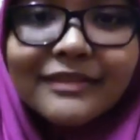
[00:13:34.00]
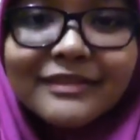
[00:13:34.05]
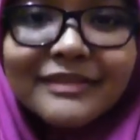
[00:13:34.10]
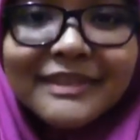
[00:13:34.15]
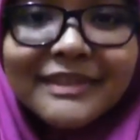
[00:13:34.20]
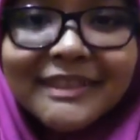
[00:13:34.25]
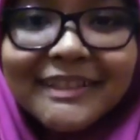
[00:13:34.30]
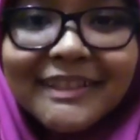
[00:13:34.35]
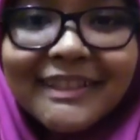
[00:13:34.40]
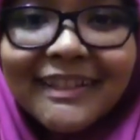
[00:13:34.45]

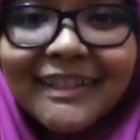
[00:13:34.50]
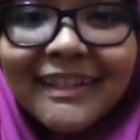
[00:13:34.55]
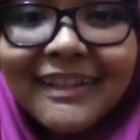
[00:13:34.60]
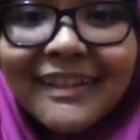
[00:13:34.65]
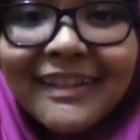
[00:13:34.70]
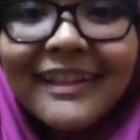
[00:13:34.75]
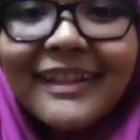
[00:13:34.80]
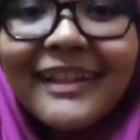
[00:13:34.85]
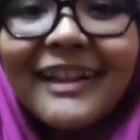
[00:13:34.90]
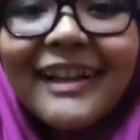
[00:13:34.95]
Sorry,
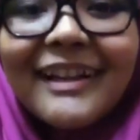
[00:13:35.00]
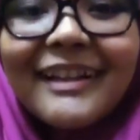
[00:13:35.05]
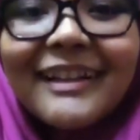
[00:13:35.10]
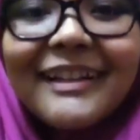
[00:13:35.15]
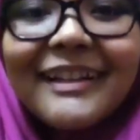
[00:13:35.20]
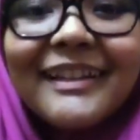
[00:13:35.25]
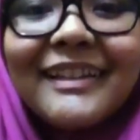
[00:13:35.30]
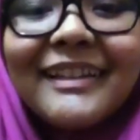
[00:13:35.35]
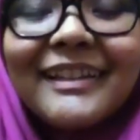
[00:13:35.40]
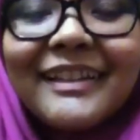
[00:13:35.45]
I
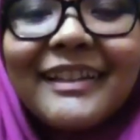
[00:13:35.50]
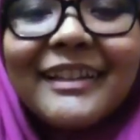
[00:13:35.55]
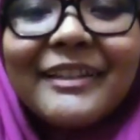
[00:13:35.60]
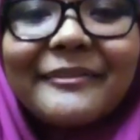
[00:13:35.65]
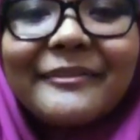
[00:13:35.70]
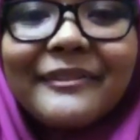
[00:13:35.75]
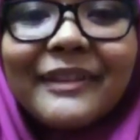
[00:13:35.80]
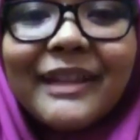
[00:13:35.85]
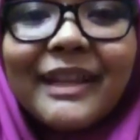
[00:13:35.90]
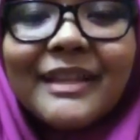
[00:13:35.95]
really
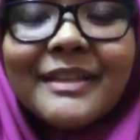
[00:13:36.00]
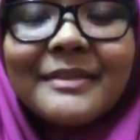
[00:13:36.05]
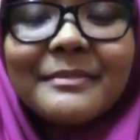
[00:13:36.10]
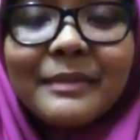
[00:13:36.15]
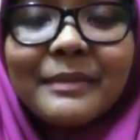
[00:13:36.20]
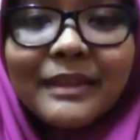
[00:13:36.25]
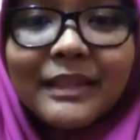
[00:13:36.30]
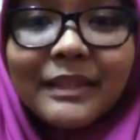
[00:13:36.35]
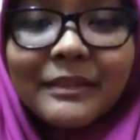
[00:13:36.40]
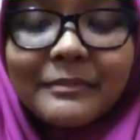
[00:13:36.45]
love LAX
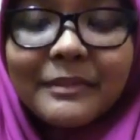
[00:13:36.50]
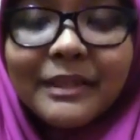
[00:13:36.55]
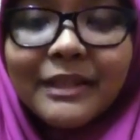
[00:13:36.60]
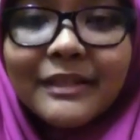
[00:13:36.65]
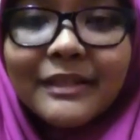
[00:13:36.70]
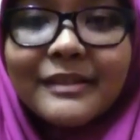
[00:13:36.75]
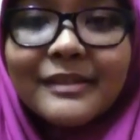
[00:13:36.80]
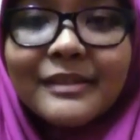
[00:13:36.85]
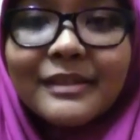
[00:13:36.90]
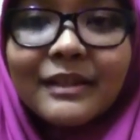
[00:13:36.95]
meeting,
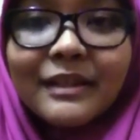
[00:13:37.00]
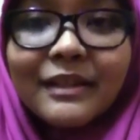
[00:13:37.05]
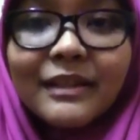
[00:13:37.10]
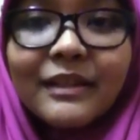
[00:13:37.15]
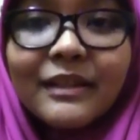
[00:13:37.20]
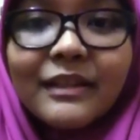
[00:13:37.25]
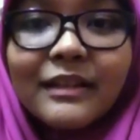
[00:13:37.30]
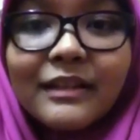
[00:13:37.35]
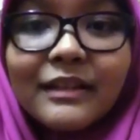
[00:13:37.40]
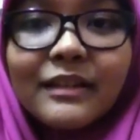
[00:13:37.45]
because
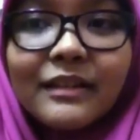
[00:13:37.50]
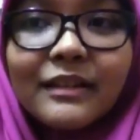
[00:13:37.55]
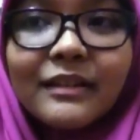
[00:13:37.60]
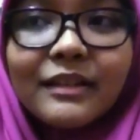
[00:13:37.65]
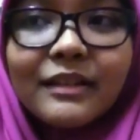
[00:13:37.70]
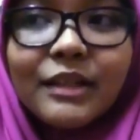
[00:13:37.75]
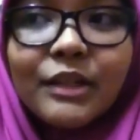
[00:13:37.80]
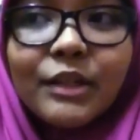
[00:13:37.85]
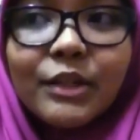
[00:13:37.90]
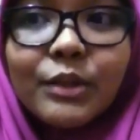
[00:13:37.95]

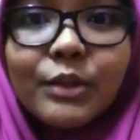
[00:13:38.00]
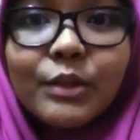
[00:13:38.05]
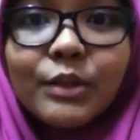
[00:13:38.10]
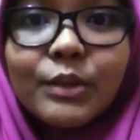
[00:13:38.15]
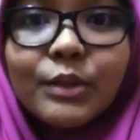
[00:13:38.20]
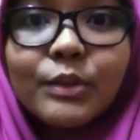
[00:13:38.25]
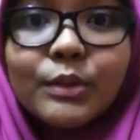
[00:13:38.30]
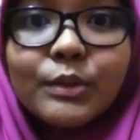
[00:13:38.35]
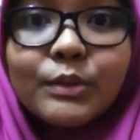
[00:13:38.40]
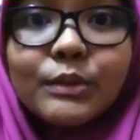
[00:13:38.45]

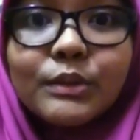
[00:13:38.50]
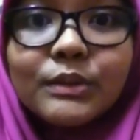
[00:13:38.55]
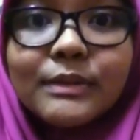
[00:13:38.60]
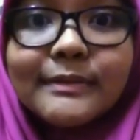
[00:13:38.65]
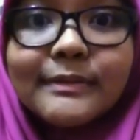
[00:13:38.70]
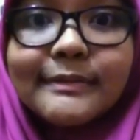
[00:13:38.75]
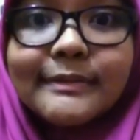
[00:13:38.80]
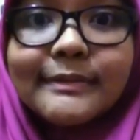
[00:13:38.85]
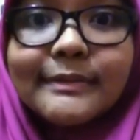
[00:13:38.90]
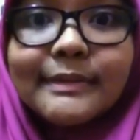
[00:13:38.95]

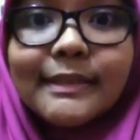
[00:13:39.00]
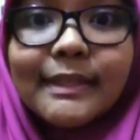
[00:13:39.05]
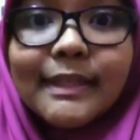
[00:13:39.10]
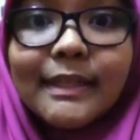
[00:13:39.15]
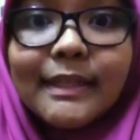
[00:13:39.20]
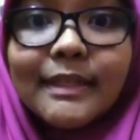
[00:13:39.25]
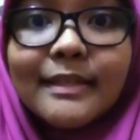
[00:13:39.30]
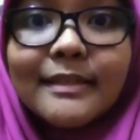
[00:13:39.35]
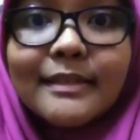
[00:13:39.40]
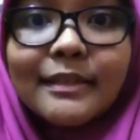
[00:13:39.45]
that
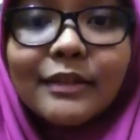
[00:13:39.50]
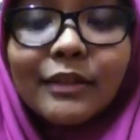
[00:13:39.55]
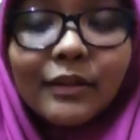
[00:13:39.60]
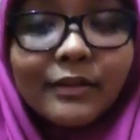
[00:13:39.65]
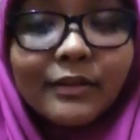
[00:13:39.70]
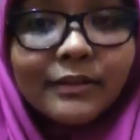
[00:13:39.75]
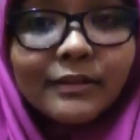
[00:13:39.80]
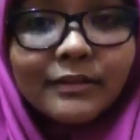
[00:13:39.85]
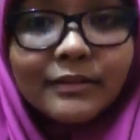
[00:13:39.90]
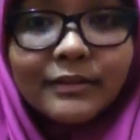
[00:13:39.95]
is not
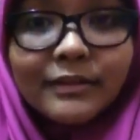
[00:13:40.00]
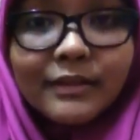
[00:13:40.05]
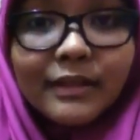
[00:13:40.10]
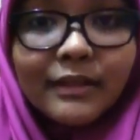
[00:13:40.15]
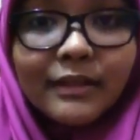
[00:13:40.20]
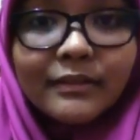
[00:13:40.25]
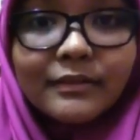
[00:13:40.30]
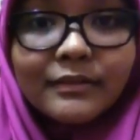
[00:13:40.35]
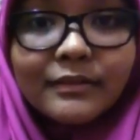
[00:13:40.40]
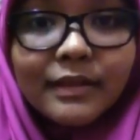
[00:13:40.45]

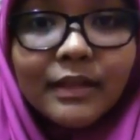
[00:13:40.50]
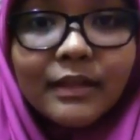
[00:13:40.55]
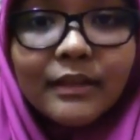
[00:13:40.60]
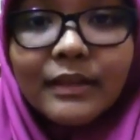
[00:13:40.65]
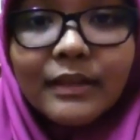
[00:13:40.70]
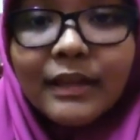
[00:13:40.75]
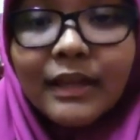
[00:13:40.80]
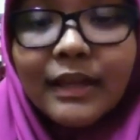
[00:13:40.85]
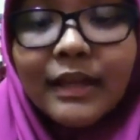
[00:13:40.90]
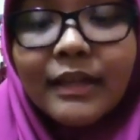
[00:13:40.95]
that
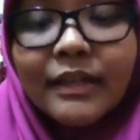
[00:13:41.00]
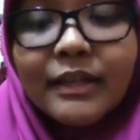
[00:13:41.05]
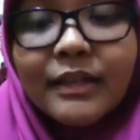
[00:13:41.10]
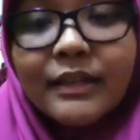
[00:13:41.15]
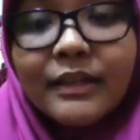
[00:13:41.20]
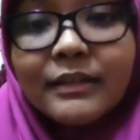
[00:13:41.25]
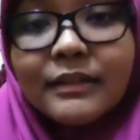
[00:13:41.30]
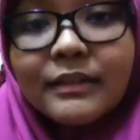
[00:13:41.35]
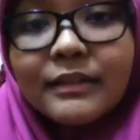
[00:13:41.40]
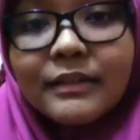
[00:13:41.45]
kind
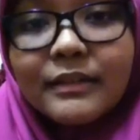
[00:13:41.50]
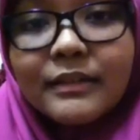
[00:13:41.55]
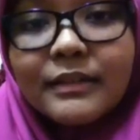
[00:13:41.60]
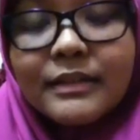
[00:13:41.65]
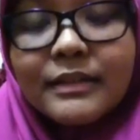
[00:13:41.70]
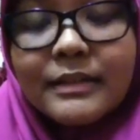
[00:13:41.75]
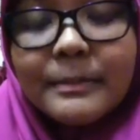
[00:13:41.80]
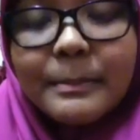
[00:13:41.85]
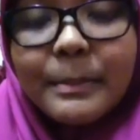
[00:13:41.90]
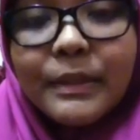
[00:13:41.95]
of
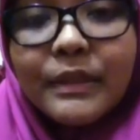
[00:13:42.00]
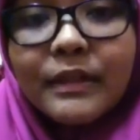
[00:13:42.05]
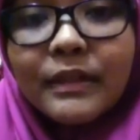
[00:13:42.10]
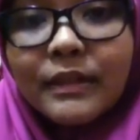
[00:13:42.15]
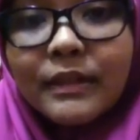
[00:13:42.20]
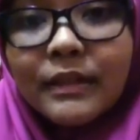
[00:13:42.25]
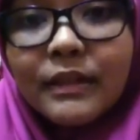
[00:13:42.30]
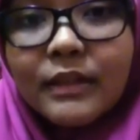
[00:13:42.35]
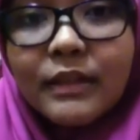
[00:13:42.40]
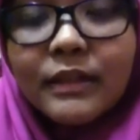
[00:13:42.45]

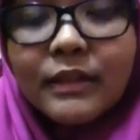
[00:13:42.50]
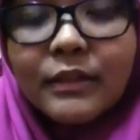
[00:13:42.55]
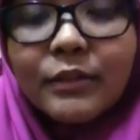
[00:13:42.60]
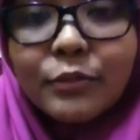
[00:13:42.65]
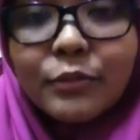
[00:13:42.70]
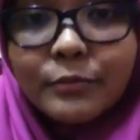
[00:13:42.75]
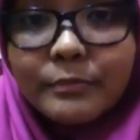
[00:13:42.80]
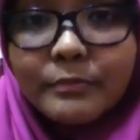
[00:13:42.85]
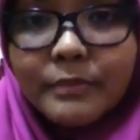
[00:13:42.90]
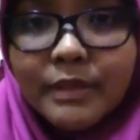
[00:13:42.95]
typical
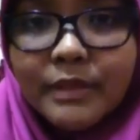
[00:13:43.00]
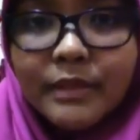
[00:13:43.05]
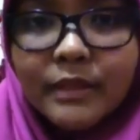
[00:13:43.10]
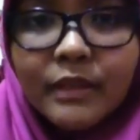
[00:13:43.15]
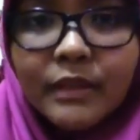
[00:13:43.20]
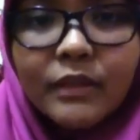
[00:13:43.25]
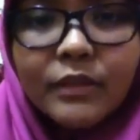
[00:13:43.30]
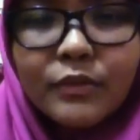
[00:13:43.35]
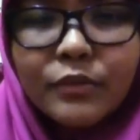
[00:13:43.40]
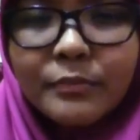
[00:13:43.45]
group
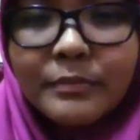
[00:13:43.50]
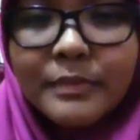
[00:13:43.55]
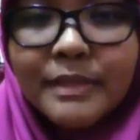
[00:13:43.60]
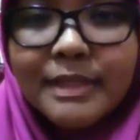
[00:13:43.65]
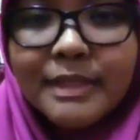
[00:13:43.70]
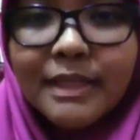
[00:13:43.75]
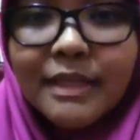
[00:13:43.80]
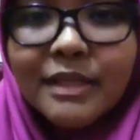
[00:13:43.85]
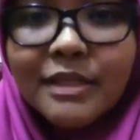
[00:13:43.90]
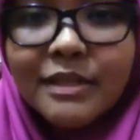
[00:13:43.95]
meeting, group
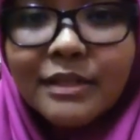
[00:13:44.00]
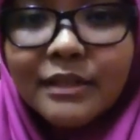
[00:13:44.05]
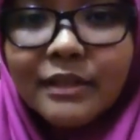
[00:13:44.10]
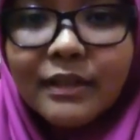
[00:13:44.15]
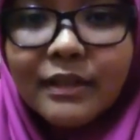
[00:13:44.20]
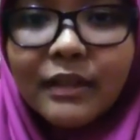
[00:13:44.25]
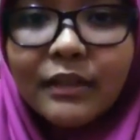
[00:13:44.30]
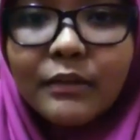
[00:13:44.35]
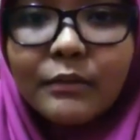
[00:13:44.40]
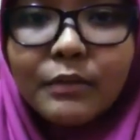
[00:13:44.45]

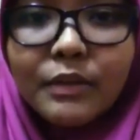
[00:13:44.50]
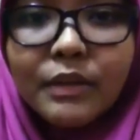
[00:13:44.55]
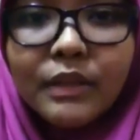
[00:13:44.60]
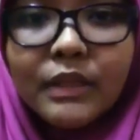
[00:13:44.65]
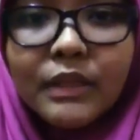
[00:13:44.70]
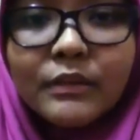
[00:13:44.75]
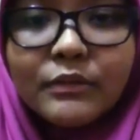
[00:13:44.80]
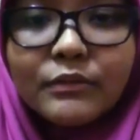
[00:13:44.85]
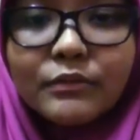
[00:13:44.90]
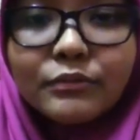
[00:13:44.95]
discussion, that we
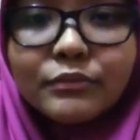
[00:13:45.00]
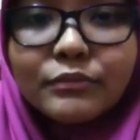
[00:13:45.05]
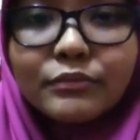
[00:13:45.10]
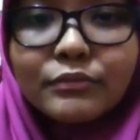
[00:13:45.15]
need to